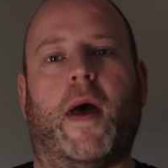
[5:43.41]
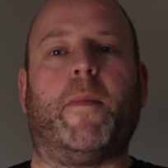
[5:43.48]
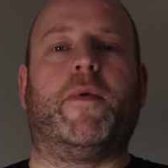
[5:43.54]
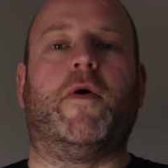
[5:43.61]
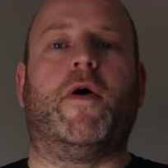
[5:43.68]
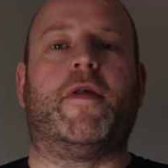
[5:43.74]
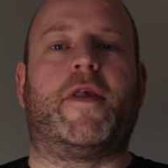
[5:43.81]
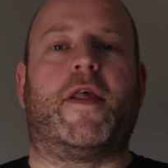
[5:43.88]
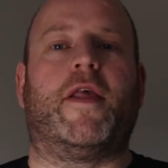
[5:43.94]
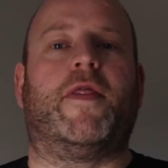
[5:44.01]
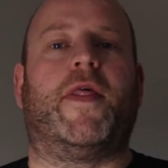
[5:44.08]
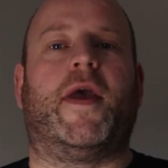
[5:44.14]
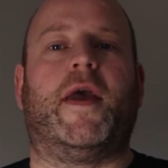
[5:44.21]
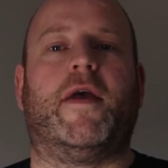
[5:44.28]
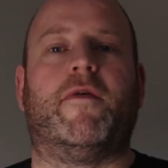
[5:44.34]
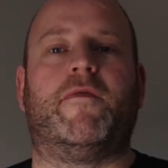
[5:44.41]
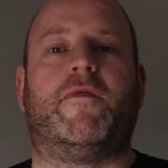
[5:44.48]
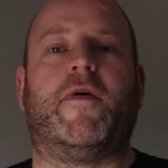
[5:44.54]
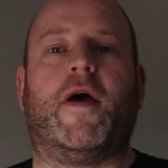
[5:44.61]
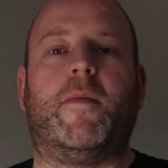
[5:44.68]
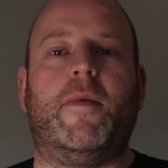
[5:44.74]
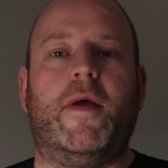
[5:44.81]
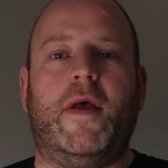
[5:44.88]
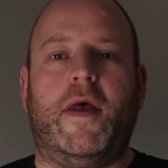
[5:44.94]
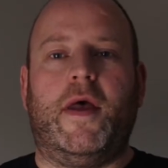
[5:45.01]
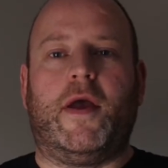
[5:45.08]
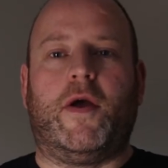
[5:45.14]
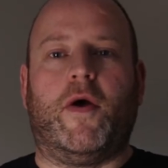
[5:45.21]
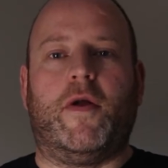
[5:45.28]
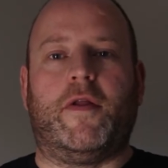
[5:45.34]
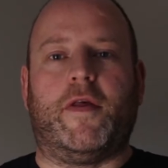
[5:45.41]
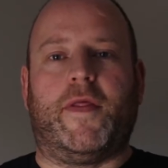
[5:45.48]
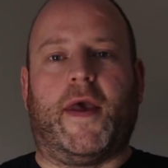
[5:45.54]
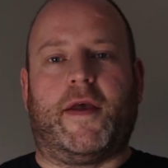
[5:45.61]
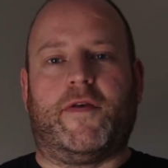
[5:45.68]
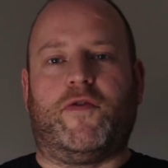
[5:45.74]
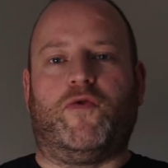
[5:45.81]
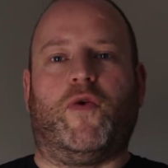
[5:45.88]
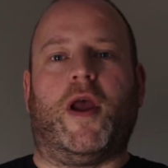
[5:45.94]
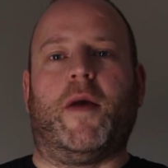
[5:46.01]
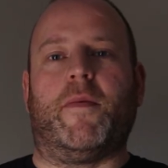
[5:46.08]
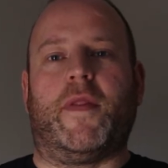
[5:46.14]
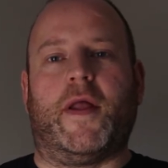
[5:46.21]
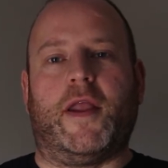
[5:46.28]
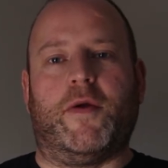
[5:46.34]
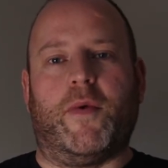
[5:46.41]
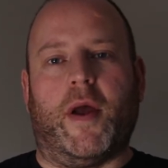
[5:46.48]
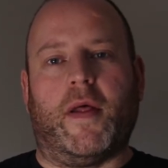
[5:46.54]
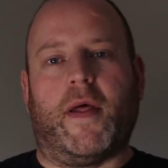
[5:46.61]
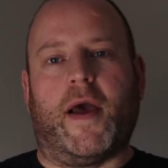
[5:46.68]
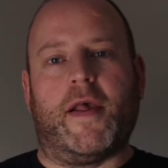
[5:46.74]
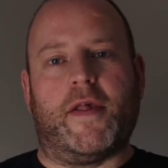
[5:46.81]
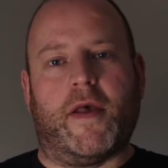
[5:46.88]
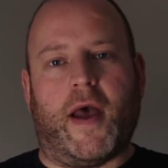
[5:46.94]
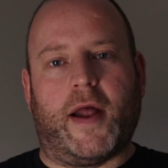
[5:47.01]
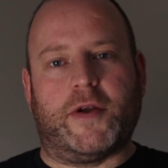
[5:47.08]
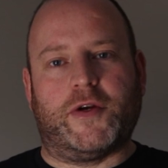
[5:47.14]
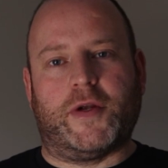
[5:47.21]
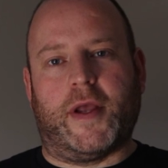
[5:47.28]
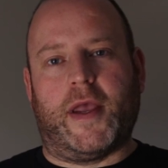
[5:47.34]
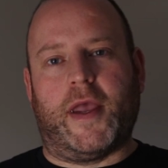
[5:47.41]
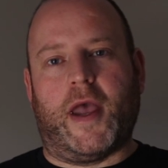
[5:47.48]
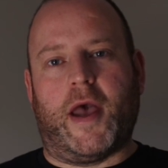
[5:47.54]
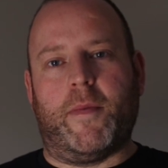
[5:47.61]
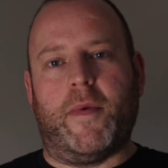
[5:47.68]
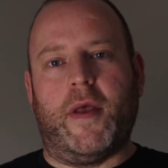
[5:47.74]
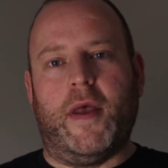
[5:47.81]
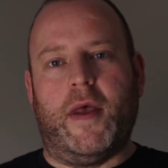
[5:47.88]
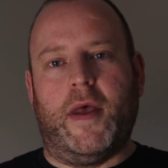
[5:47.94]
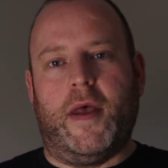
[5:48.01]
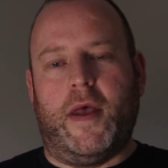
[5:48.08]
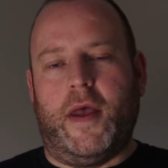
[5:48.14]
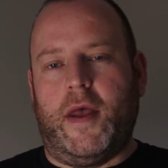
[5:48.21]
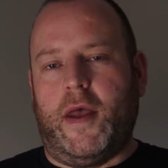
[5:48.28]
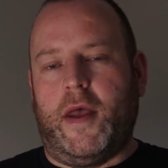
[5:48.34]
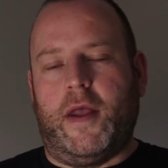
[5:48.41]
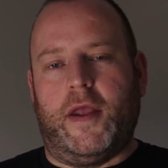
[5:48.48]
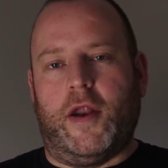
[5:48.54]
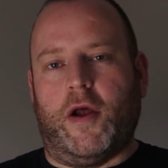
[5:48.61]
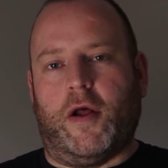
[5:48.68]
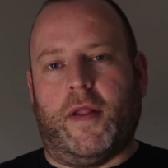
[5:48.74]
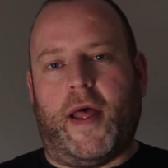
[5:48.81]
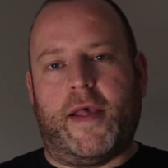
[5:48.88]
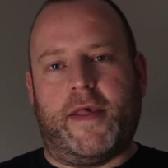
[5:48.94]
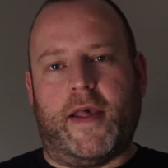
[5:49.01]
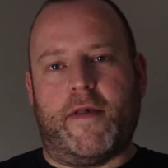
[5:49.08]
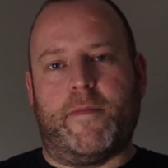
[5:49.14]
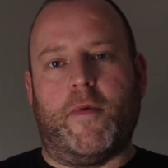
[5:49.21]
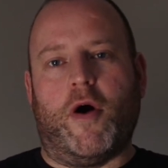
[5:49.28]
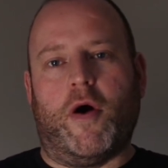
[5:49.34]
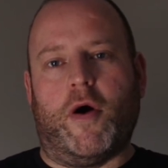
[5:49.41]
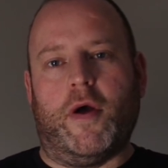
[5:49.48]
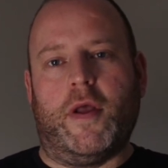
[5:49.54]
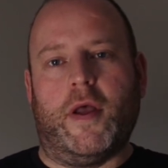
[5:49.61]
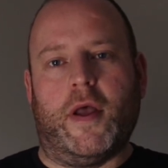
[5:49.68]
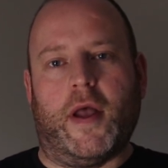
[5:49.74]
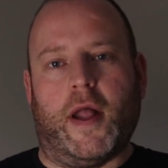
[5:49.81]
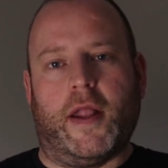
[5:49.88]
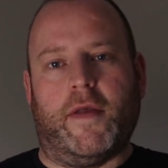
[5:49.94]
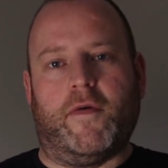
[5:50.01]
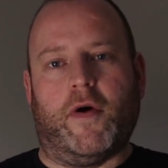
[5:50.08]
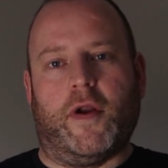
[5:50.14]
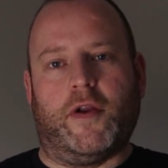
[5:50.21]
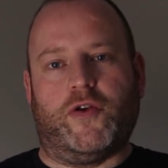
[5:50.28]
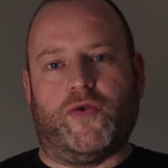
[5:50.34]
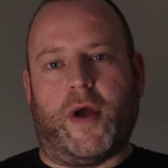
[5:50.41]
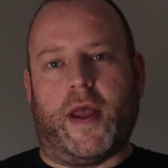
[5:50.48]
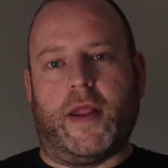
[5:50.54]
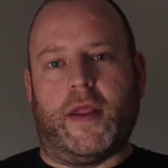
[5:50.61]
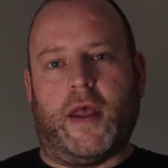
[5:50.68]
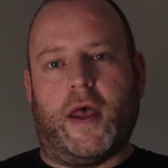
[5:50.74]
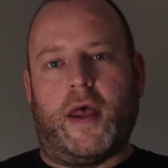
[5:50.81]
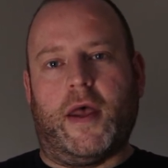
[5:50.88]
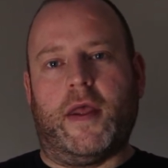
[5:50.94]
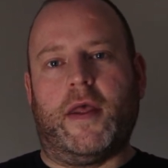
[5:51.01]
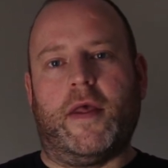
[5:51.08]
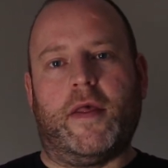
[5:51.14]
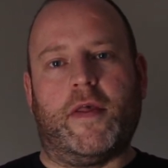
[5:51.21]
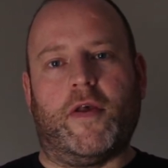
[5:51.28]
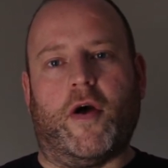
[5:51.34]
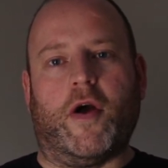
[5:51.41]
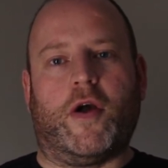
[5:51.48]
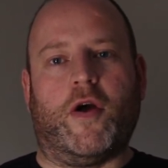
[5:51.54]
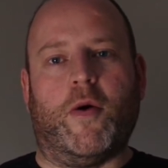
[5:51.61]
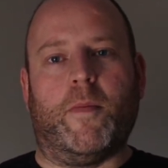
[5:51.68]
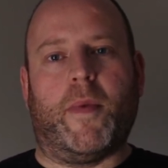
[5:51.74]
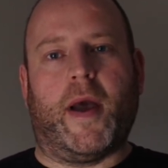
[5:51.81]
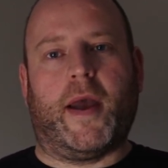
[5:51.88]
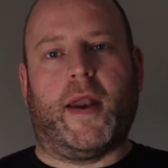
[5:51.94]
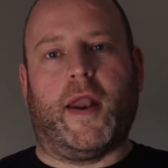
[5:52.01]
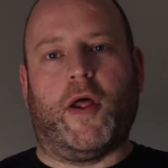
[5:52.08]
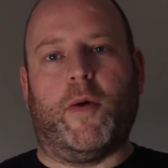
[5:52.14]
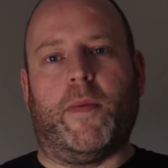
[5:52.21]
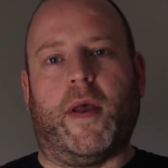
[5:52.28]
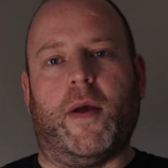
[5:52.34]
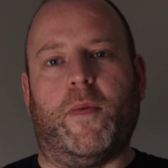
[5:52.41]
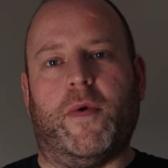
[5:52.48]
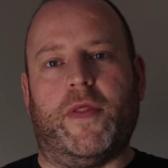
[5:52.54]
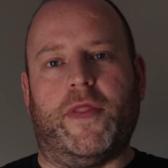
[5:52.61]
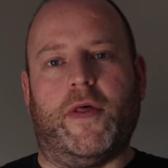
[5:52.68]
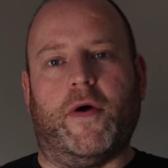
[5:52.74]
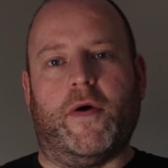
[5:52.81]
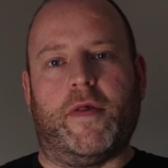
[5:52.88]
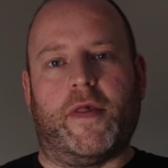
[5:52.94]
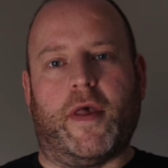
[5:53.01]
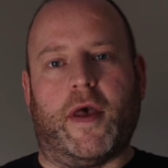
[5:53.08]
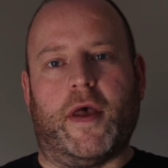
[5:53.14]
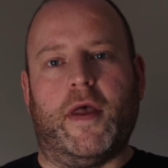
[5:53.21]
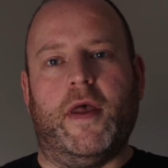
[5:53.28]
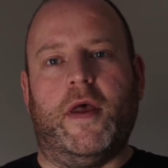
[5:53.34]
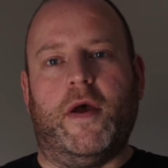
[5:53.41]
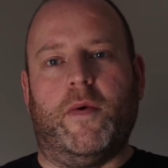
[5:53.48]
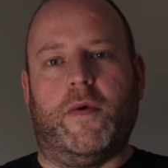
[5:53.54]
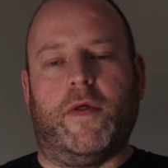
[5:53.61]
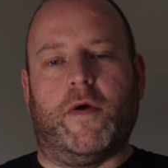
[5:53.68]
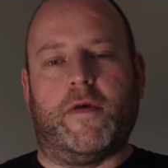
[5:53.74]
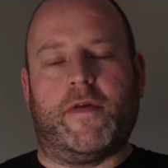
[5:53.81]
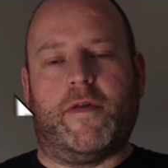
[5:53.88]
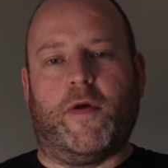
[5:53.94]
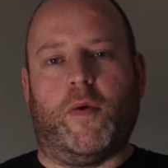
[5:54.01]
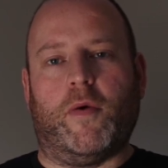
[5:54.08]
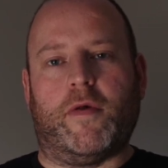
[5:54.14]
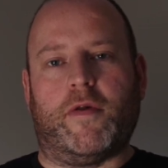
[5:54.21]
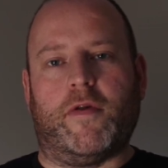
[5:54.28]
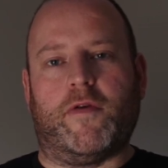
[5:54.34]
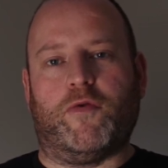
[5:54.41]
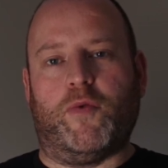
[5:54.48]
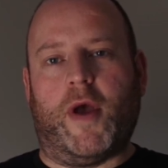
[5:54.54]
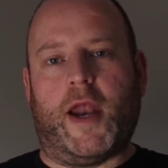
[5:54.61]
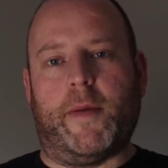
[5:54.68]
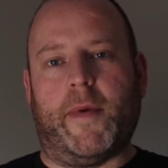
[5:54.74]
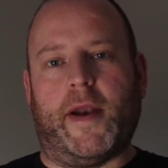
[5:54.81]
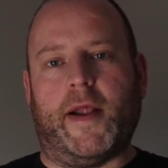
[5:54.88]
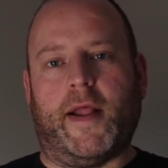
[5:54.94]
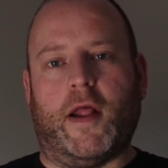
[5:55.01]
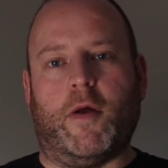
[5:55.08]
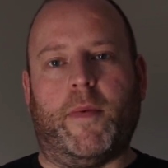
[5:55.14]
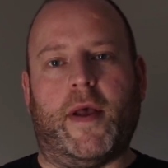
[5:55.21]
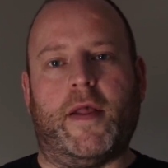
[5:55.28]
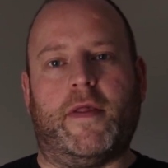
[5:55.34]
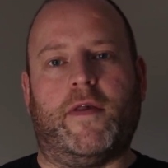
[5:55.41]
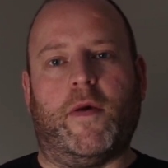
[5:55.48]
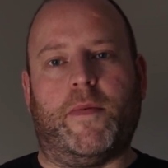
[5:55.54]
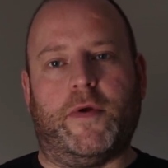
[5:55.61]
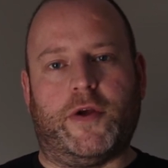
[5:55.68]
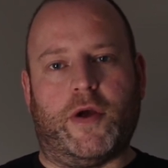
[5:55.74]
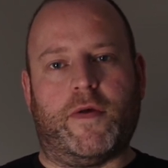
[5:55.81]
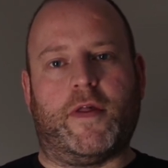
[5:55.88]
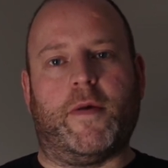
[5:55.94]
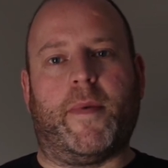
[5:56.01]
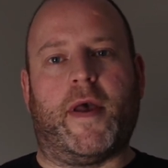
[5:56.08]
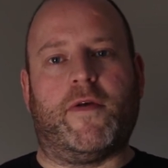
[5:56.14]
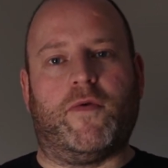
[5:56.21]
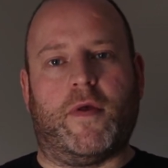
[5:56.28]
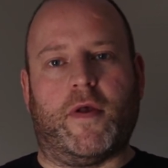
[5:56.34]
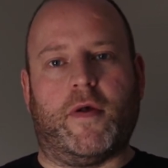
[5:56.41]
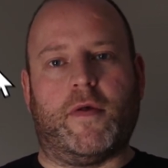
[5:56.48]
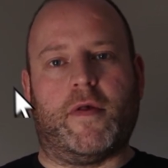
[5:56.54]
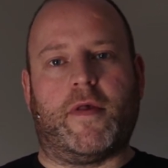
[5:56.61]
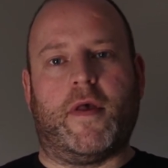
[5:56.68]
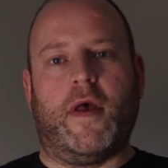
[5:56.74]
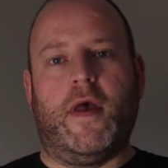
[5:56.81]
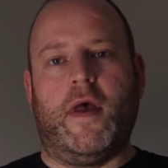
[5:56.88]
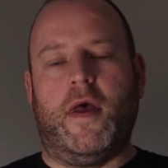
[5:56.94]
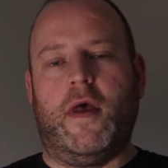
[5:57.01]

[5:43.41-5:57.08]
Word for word: that process, I think, of um, going to the extreme, and then you realise that actually um, you know, less is more, and you've got to try and uh, sort of come back a little bit with those uh, with those tools and just rein them in a little bit to produce the best results.